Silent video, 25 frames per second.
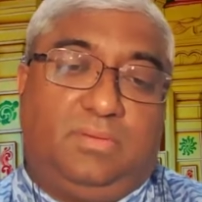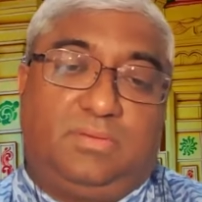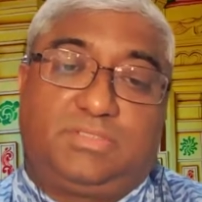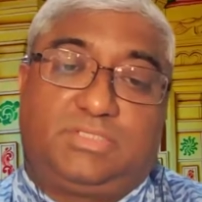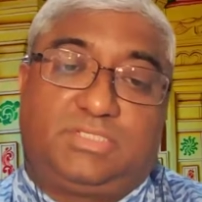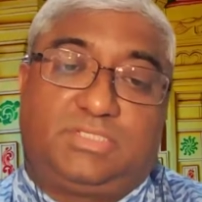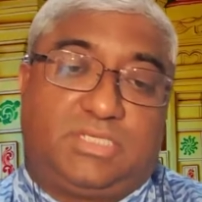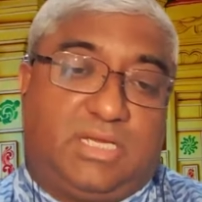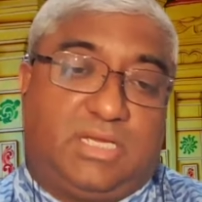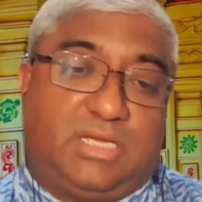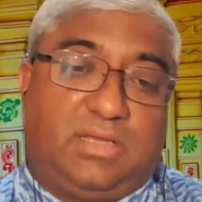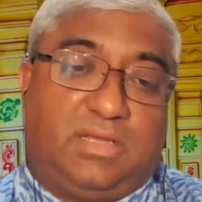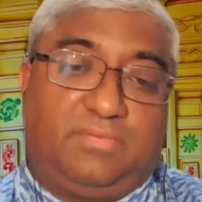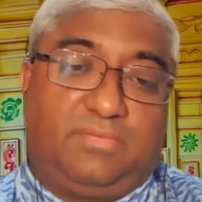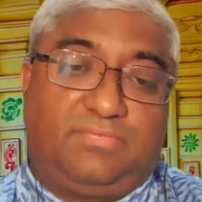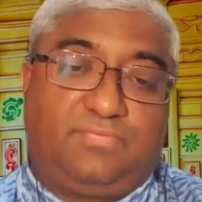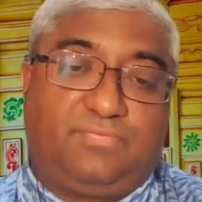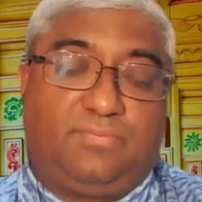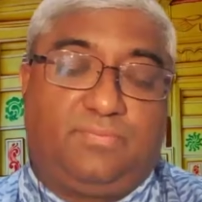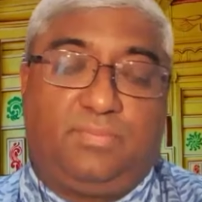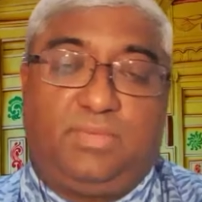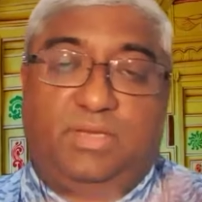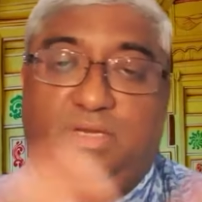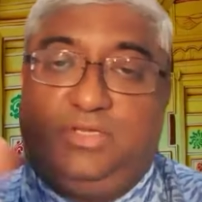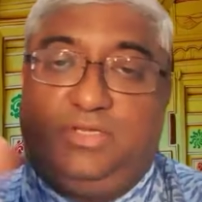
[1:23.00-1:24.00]

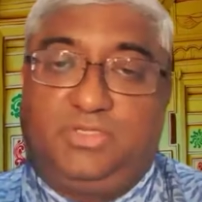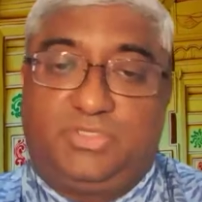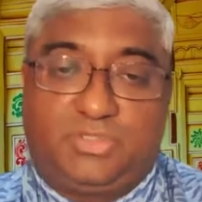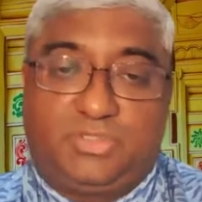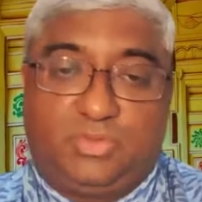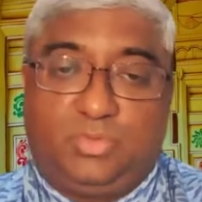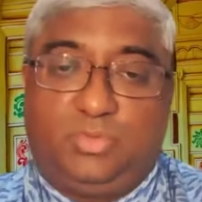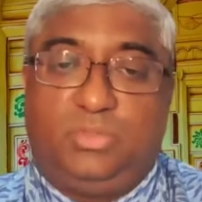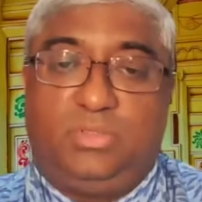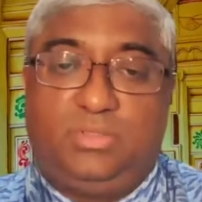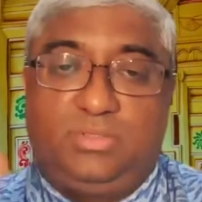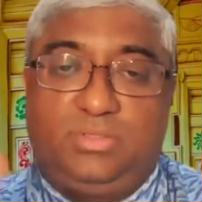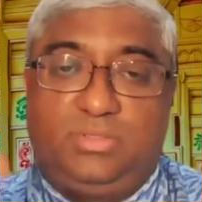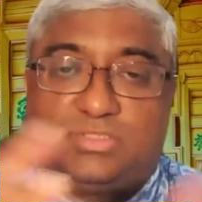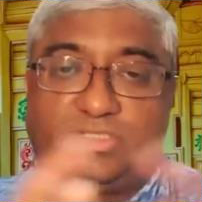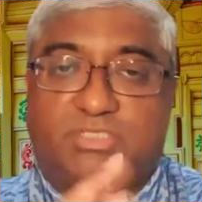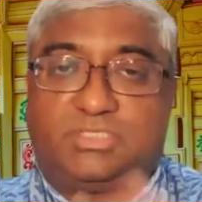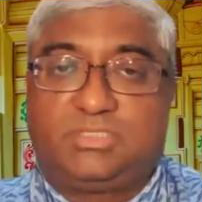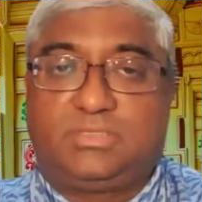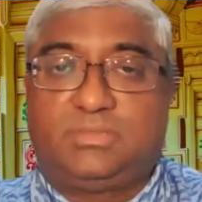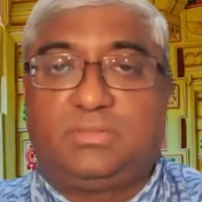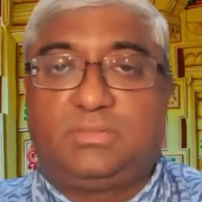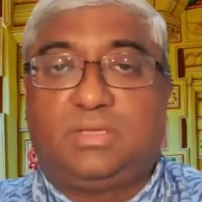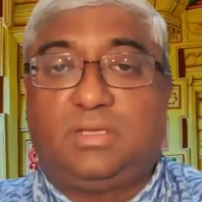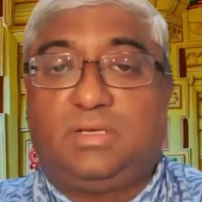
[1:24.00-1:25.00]
staff, many
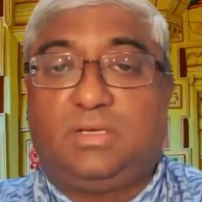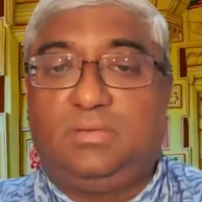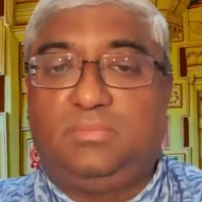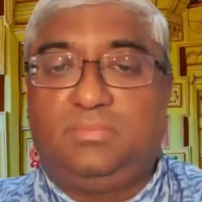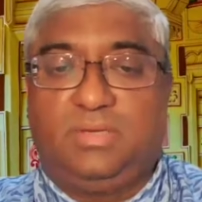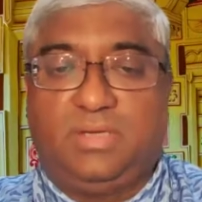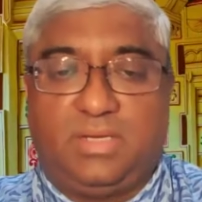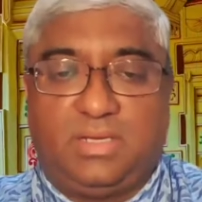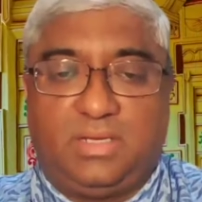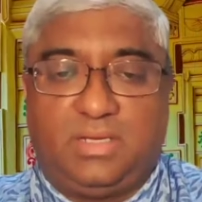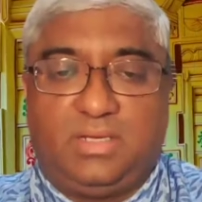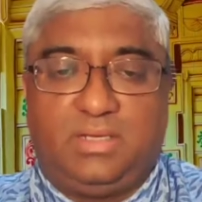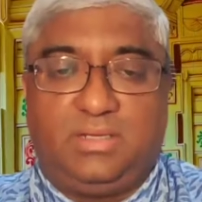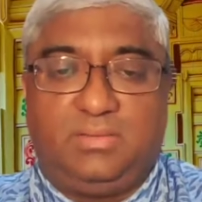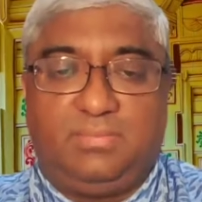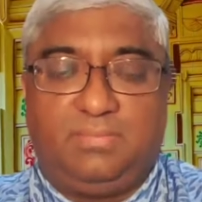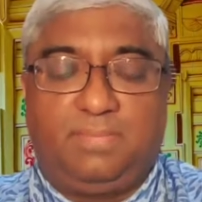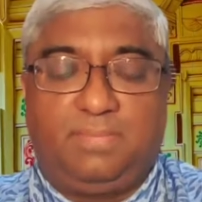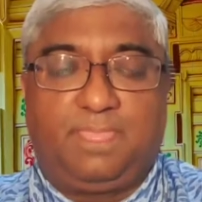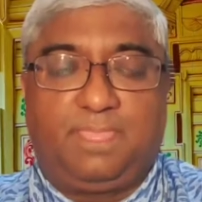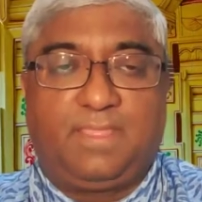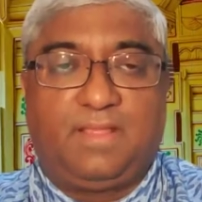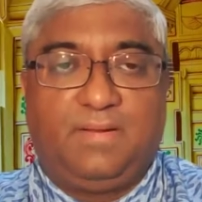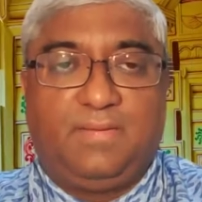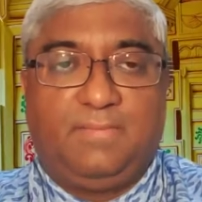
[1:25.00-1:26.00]
students, alumni,
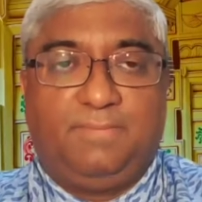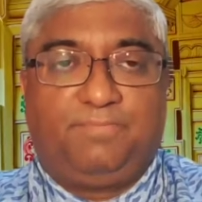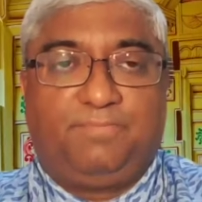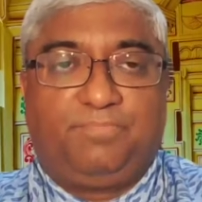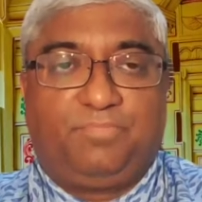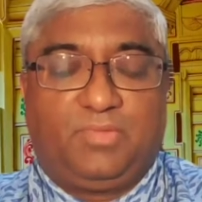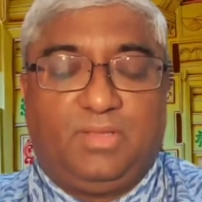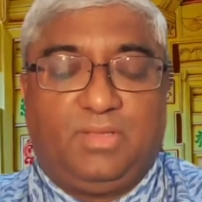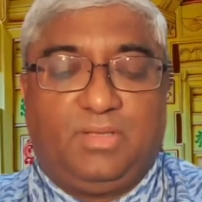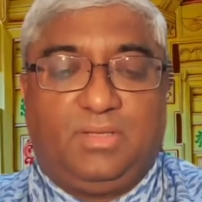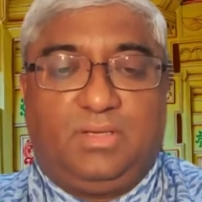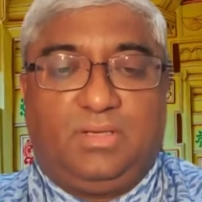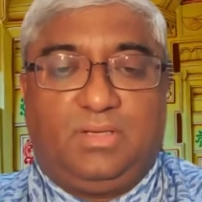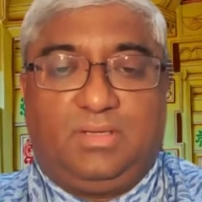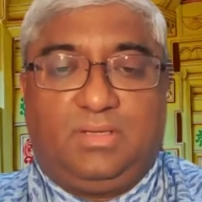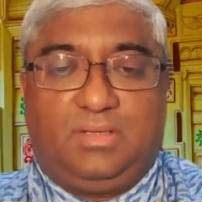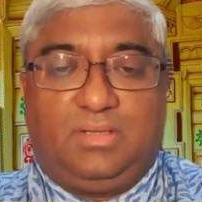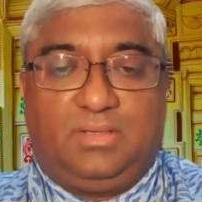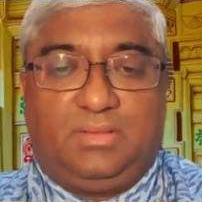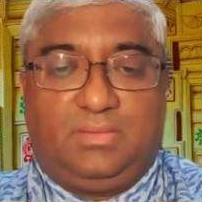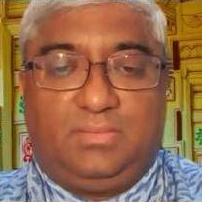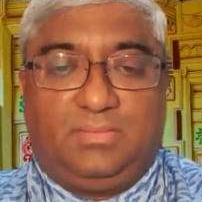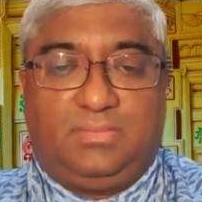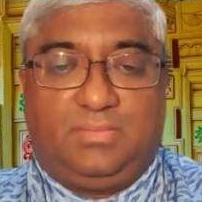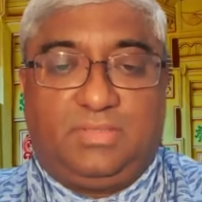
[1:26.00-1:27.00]

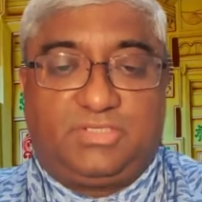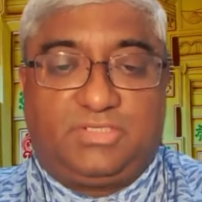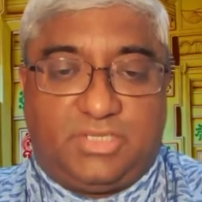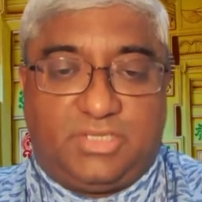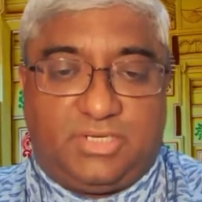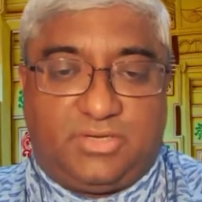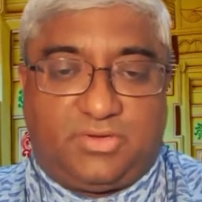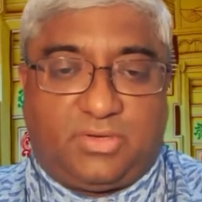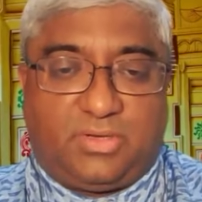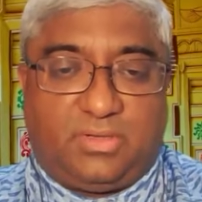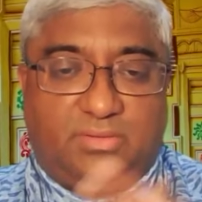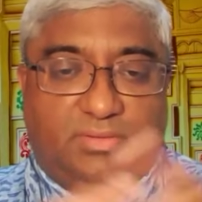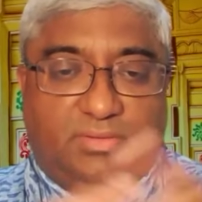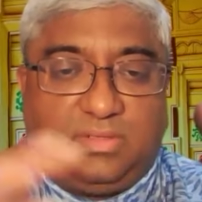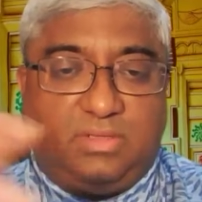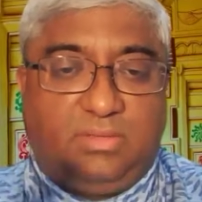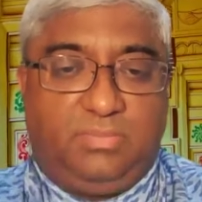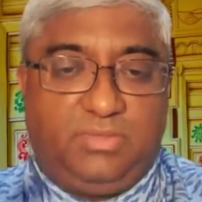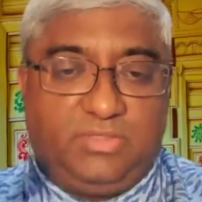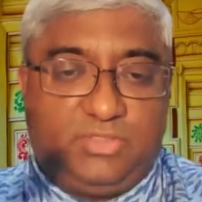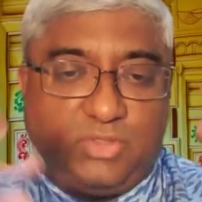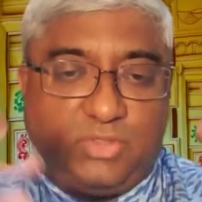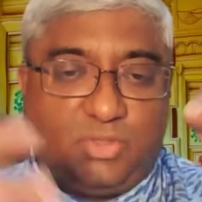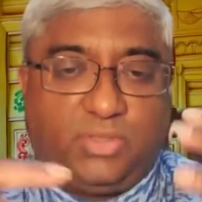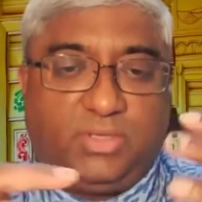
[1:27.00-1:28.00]
etc. They'll
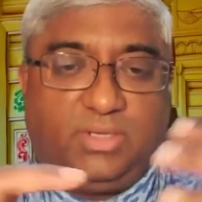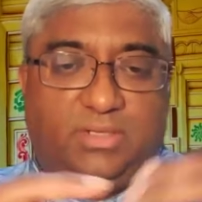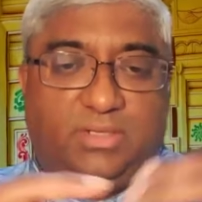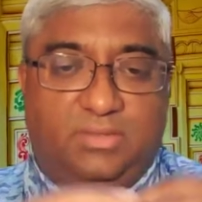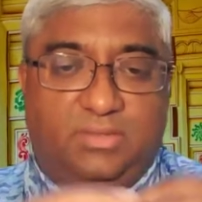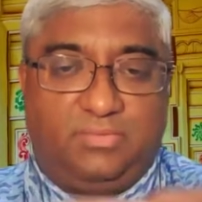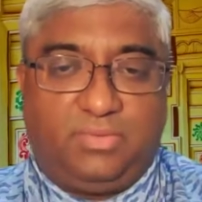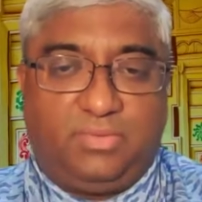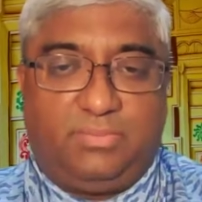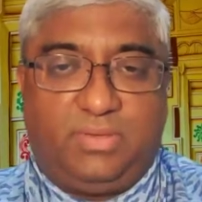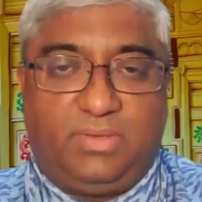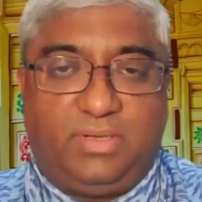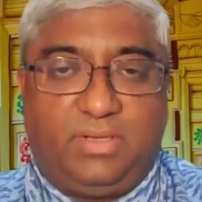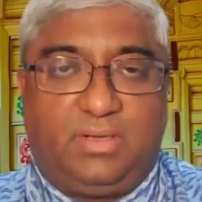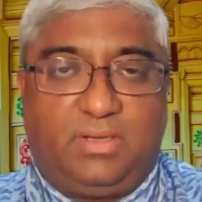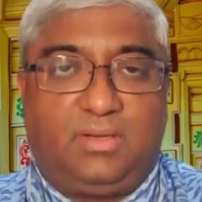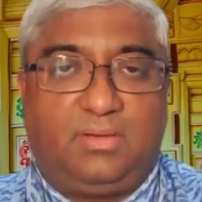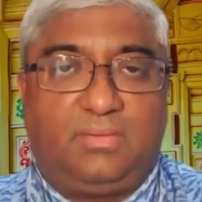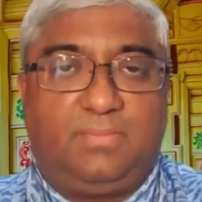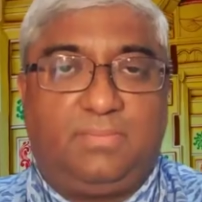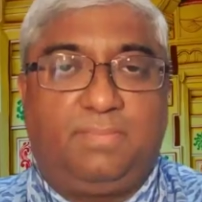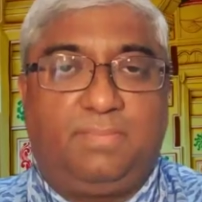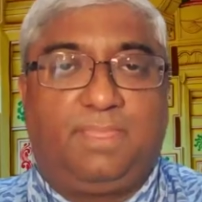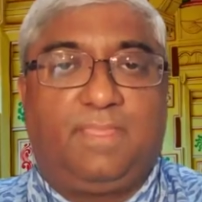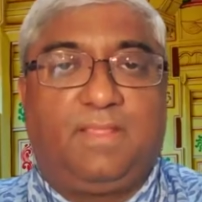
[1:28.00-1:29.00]
be joining the
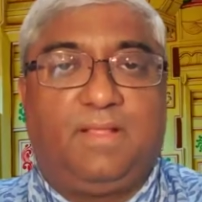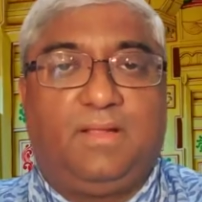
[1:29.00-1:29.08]
webinar.